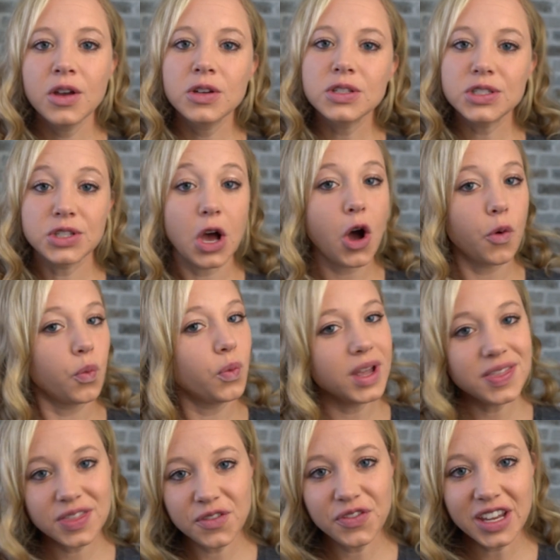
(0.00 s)
So
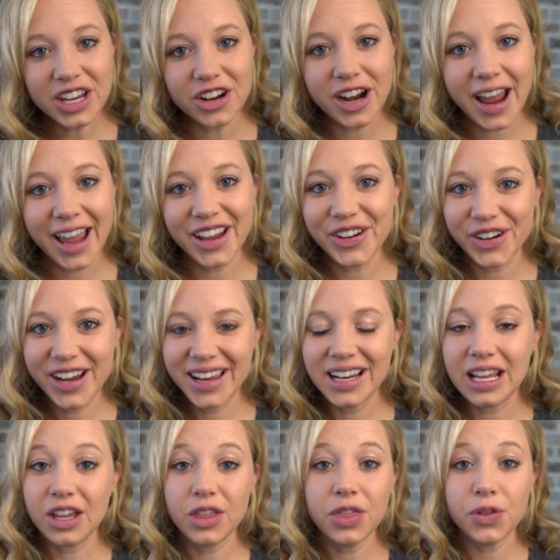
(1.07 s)
with the Figure 8, you're
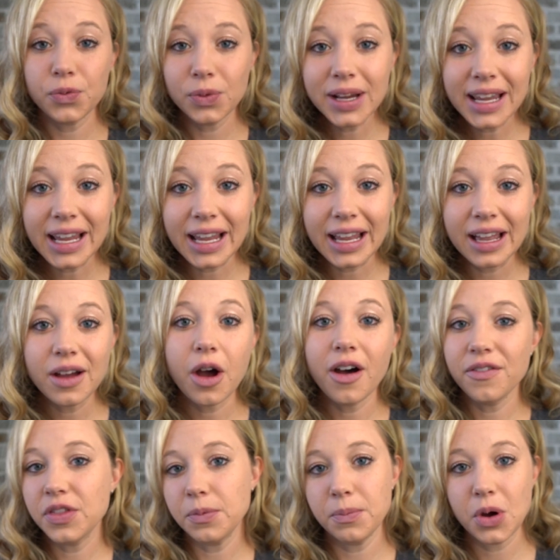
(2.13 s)
hitting 3
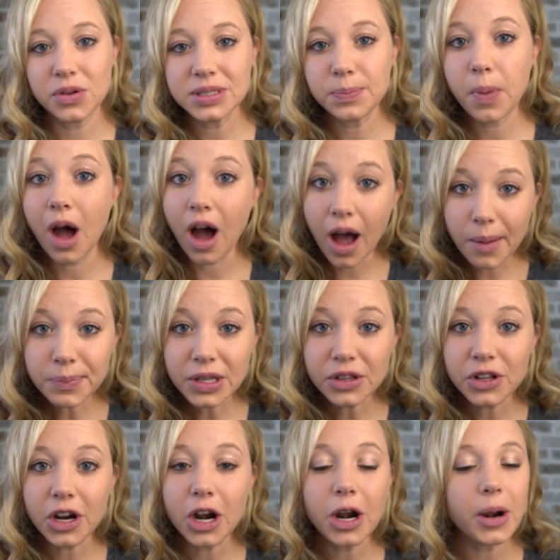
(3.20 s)
of the most
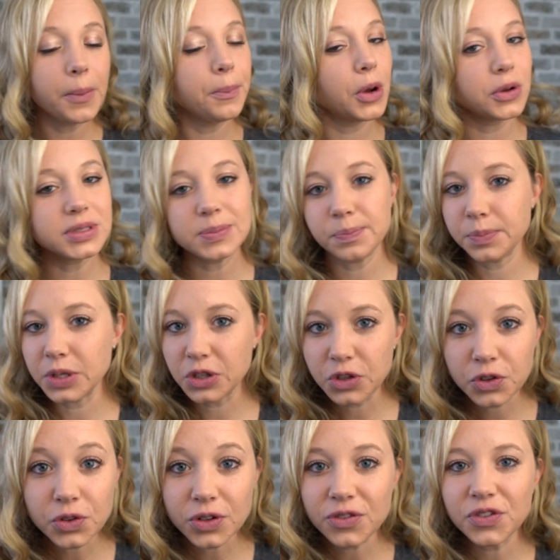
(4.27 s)
popular, most
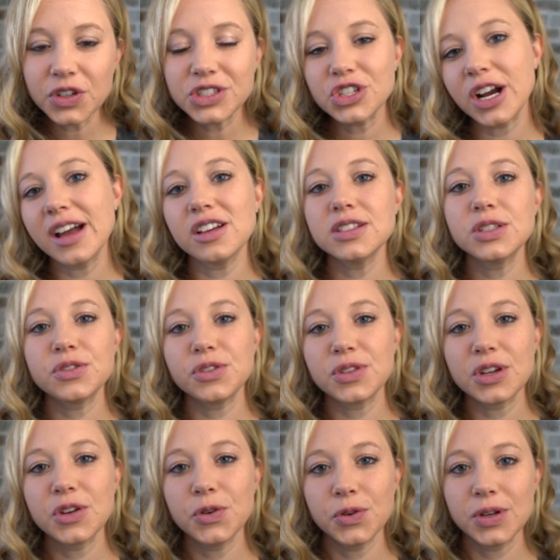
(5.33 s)
beautiful trails through the
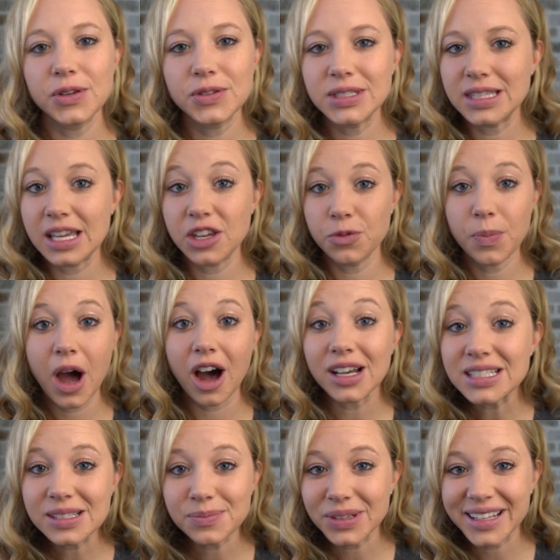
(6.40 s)
hoodoos that you
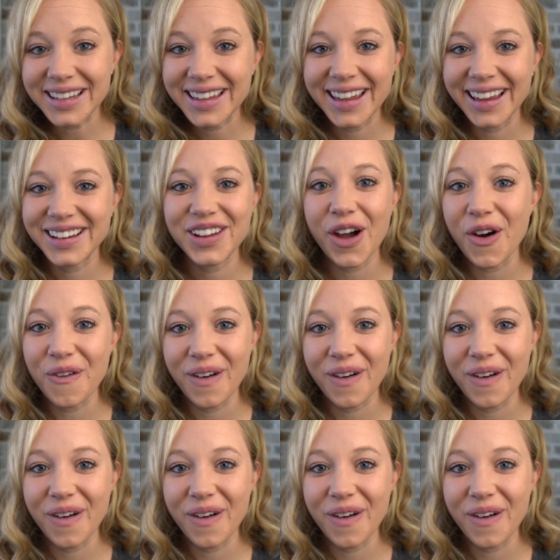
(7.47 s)
possibly can go